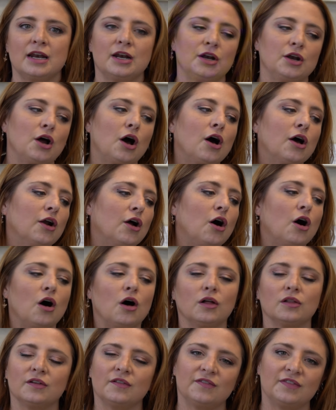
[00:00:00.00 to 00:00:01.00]
Not
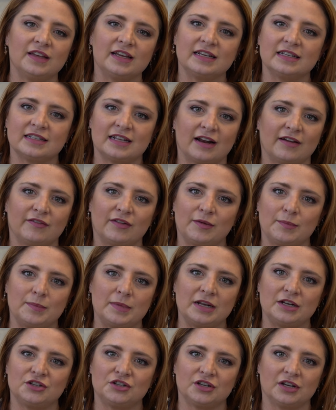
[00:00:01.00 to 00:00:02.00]
all of these that I've
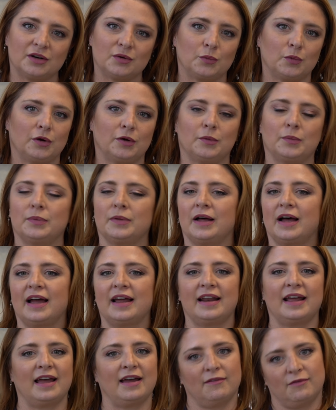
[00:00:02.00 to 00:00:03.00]
mentioned would
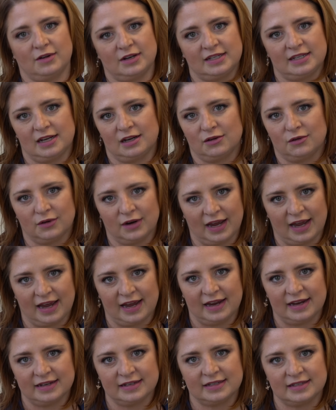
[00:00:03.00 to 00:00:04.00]
apply to every single
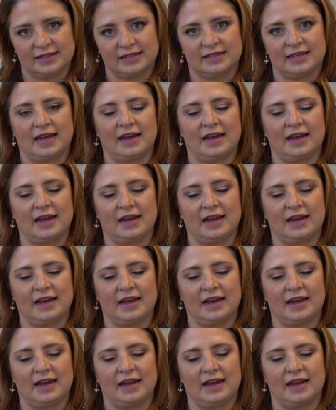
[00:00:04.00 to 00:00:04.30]
case.